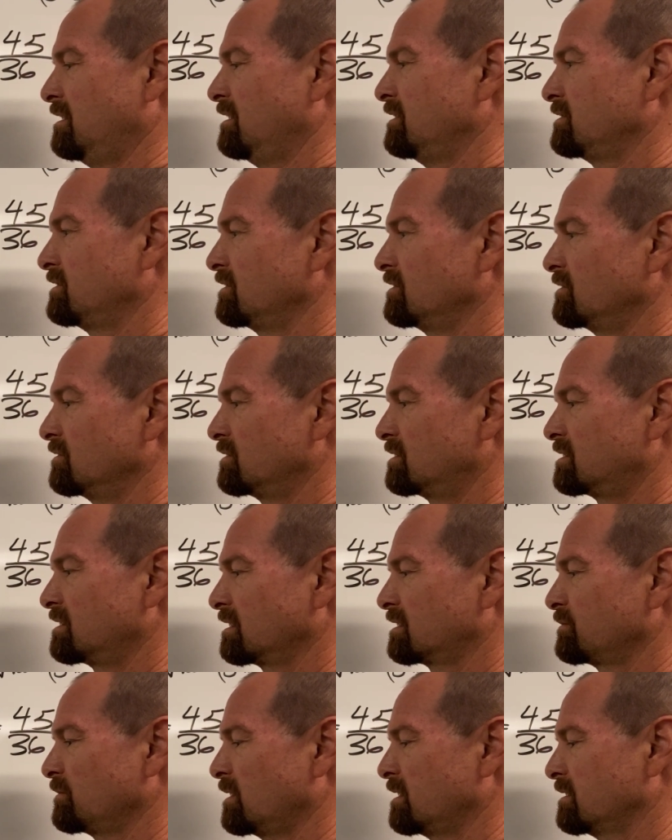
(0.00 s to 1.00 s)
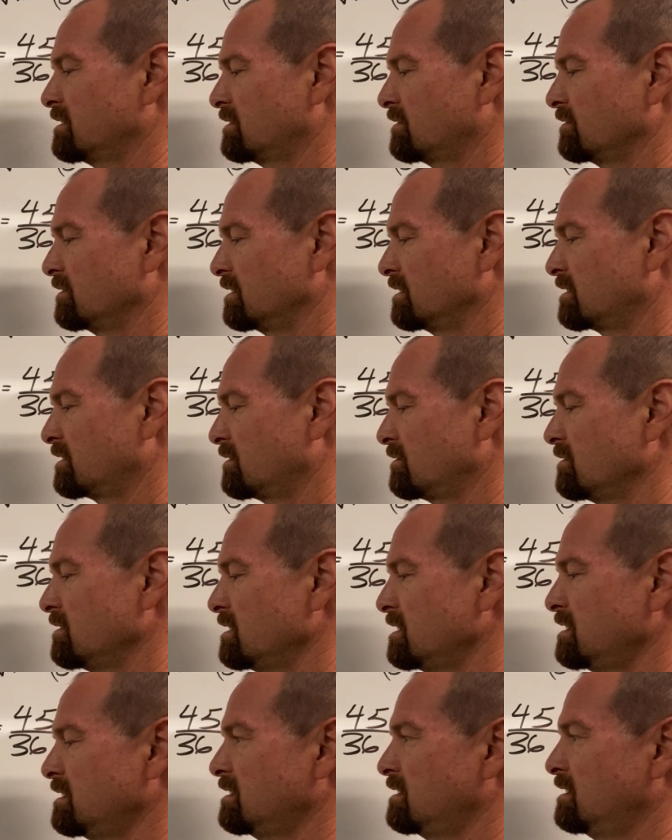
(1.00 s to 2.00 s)
So you do 6 minus 3 is
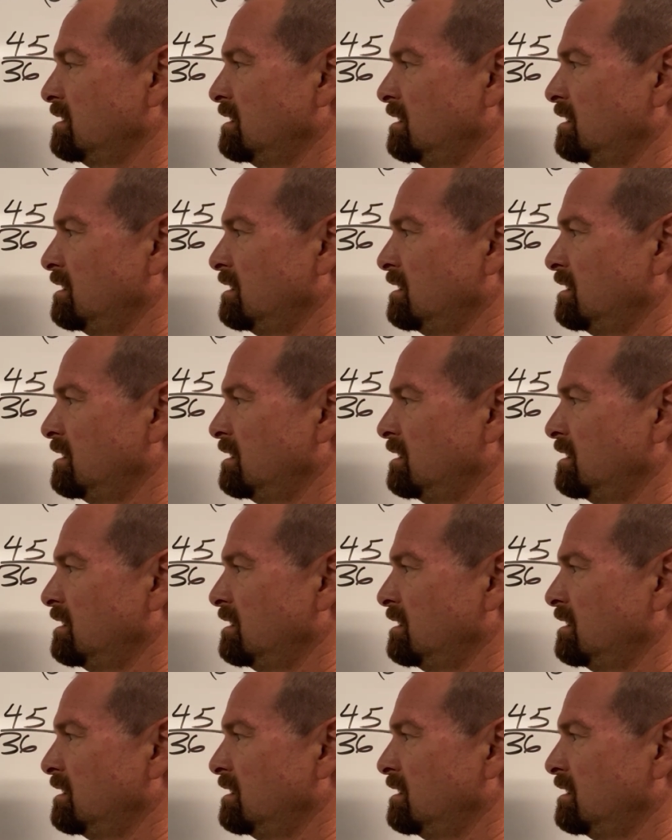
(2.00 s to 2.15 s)
3.